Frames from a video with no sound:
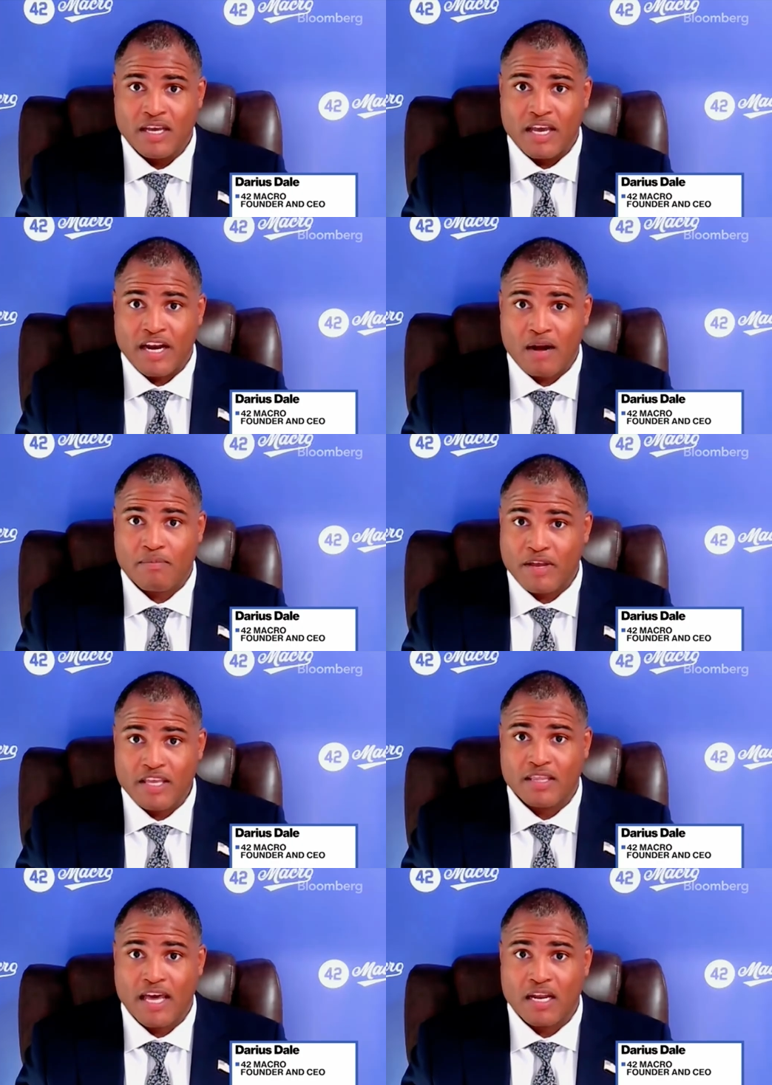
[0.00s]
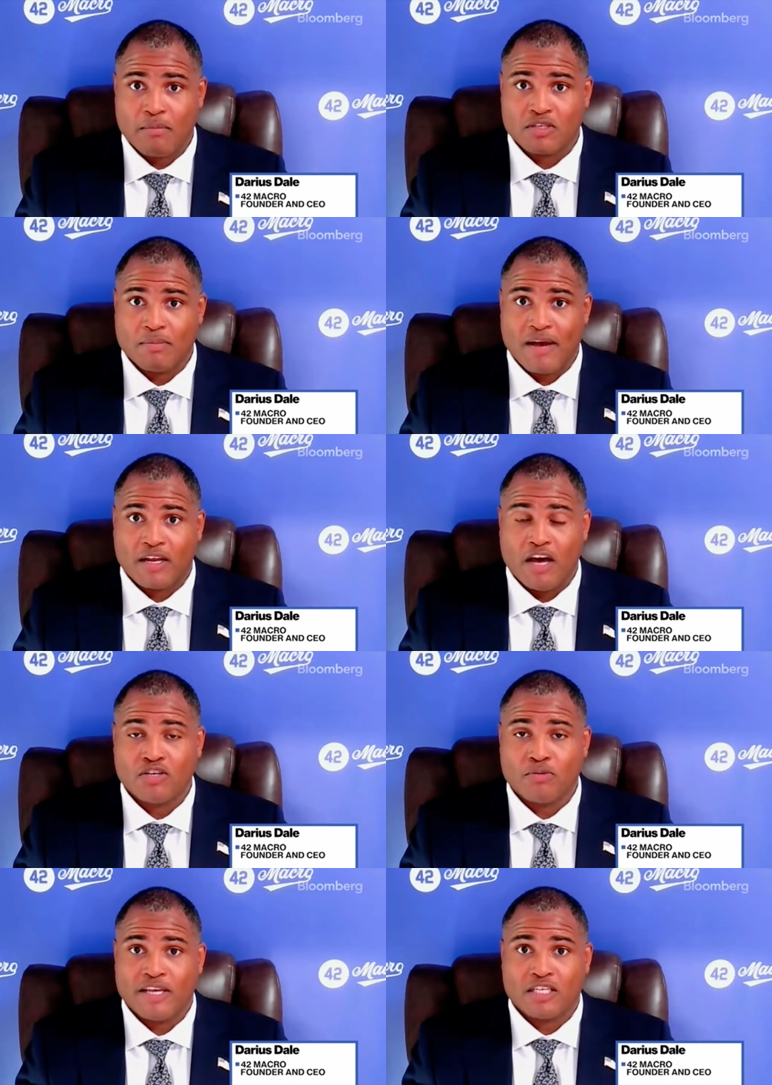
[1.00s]
In our opinion, that number is about
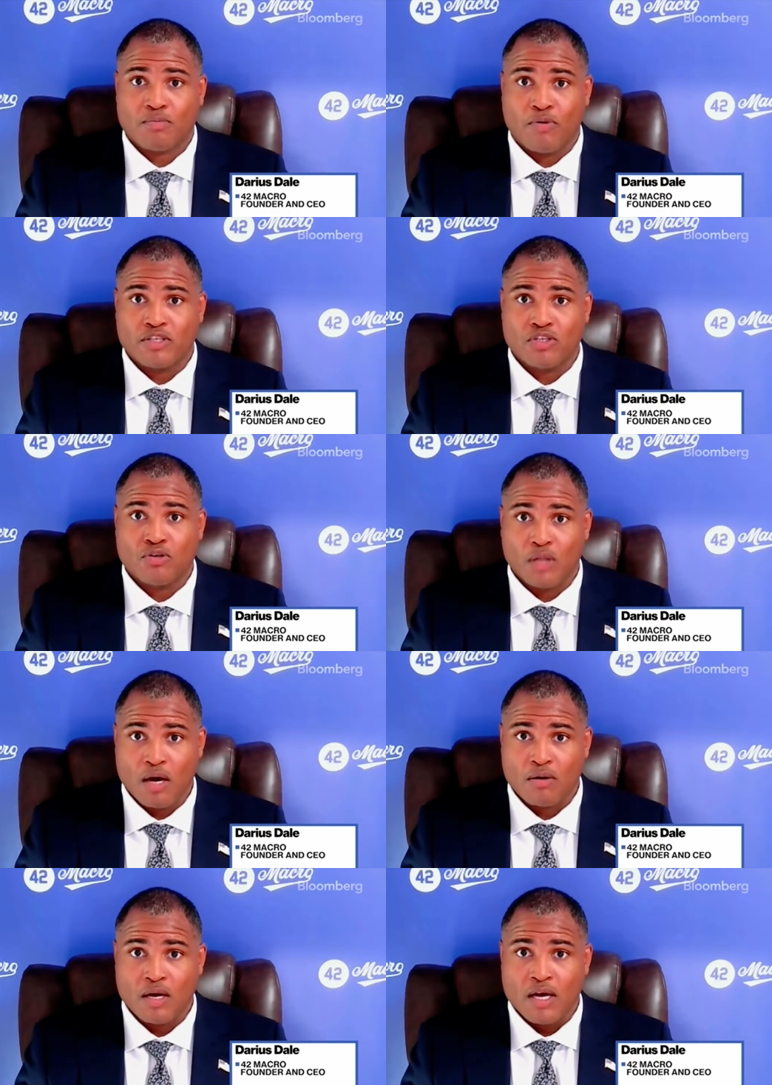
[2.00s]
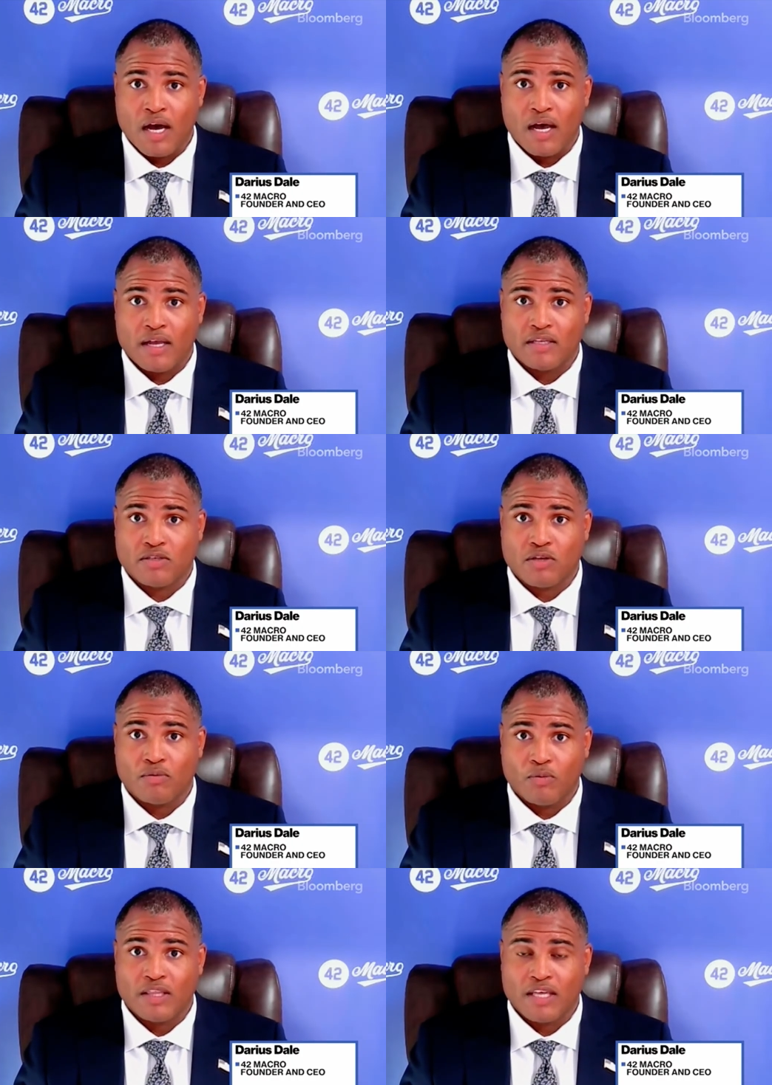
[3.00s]
100 basis points too low. And
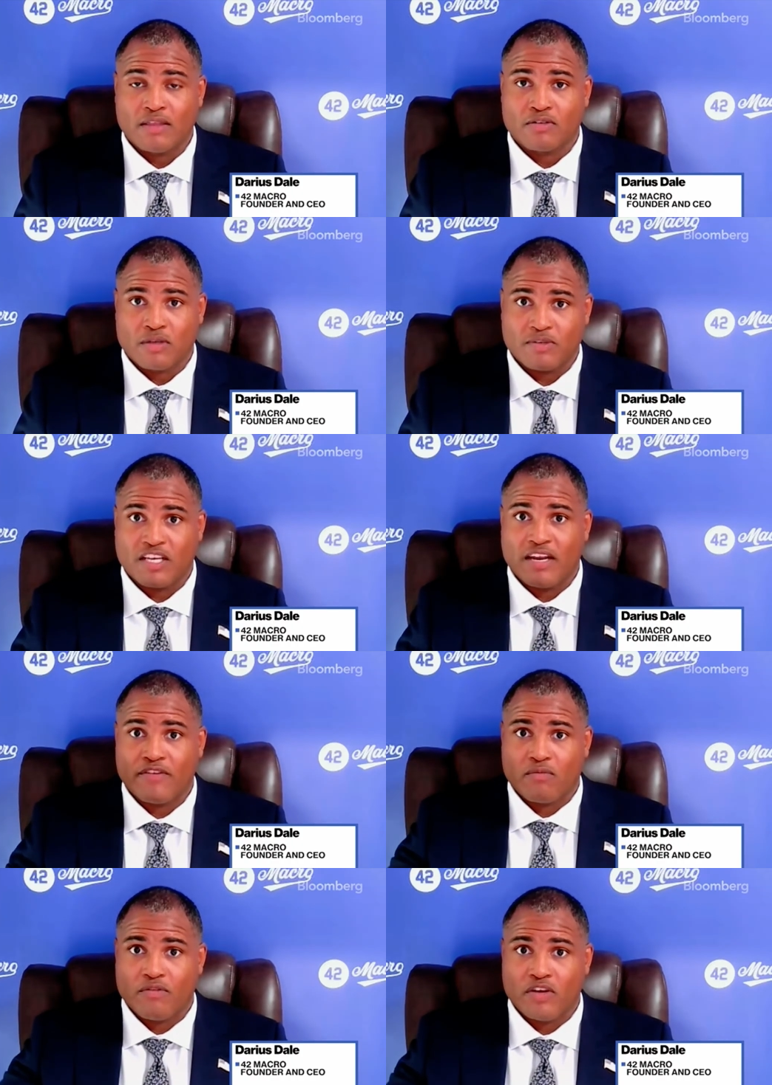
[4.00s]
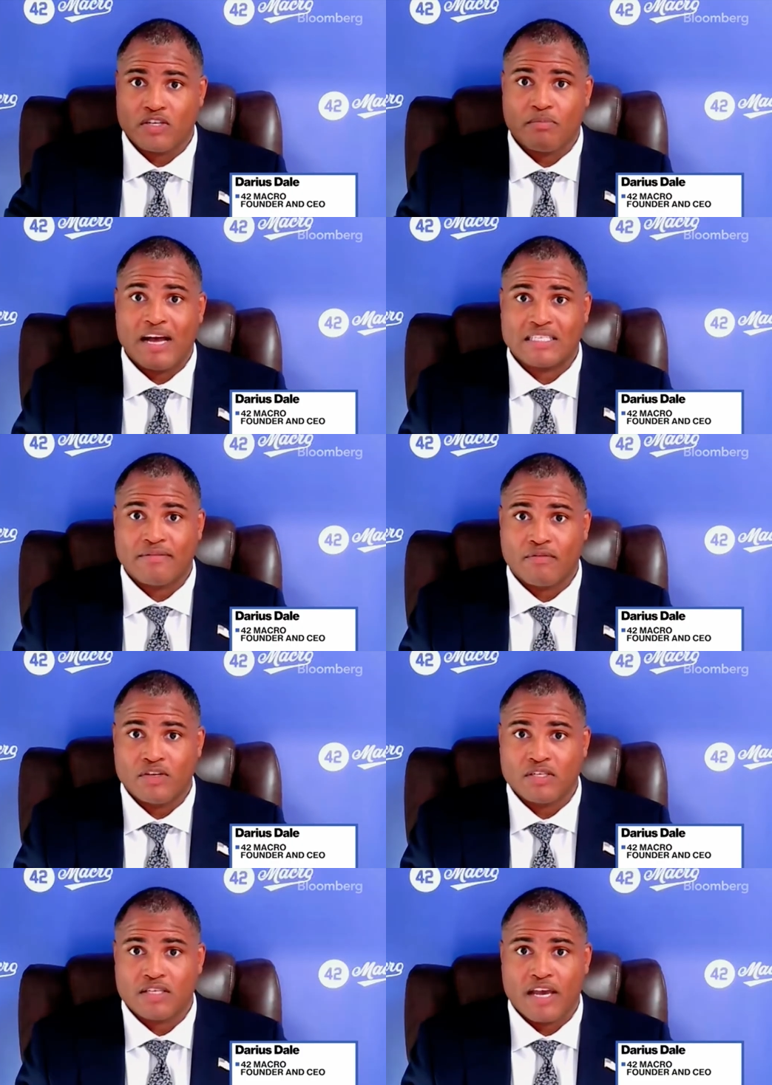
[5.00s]
so we think there's a significant positive
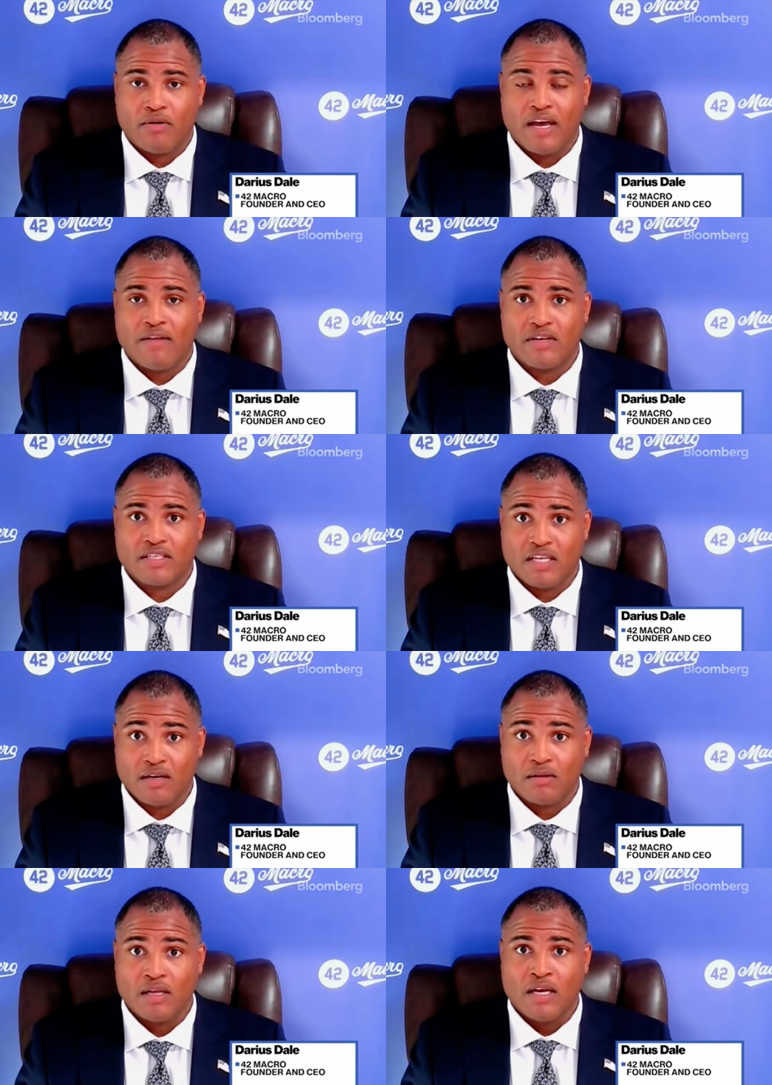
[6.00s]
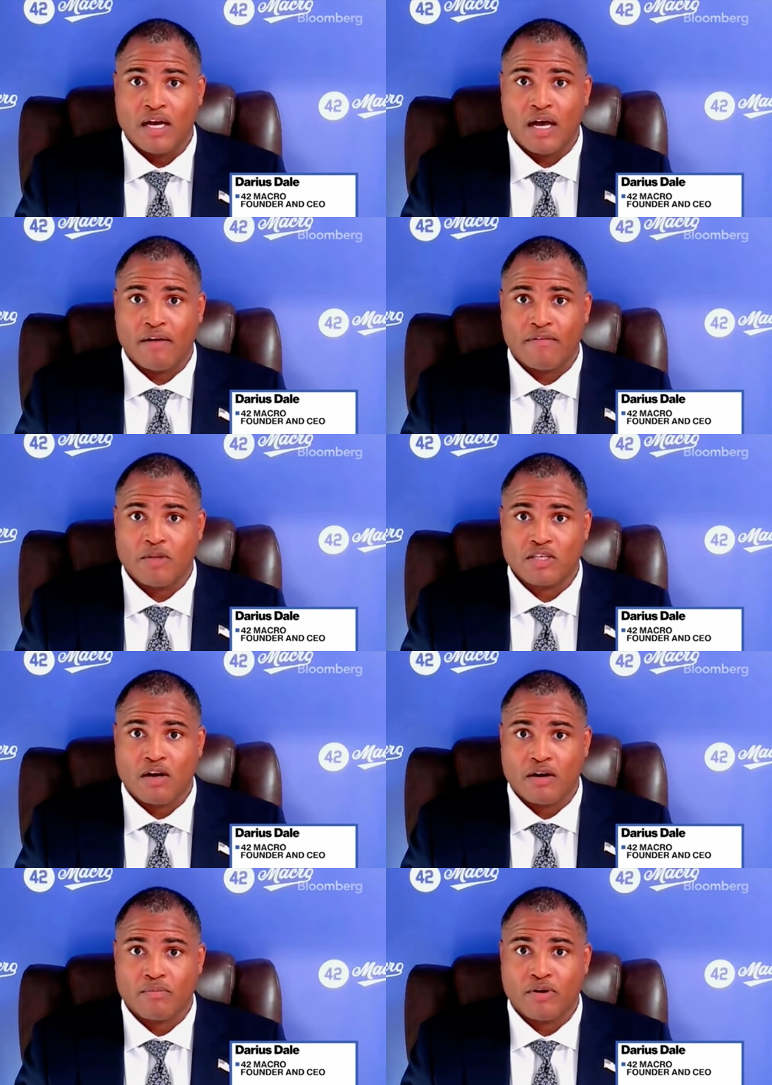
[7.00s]
revision cycle ahead of us still from this
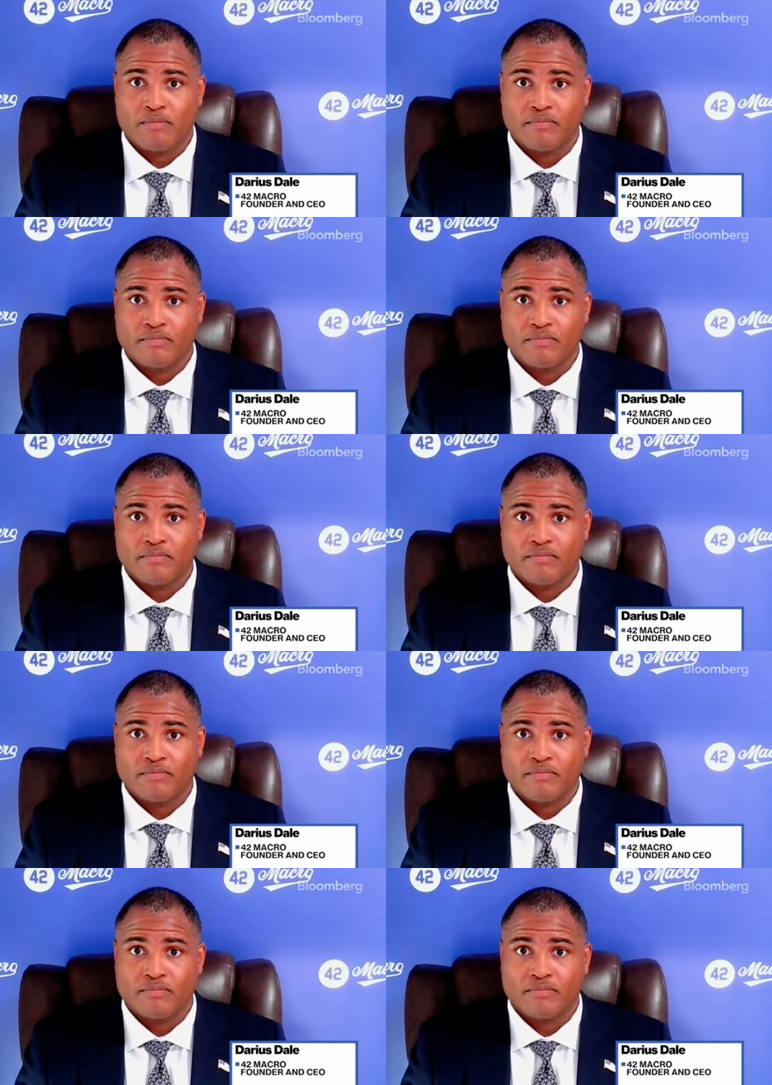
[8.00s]
starting point.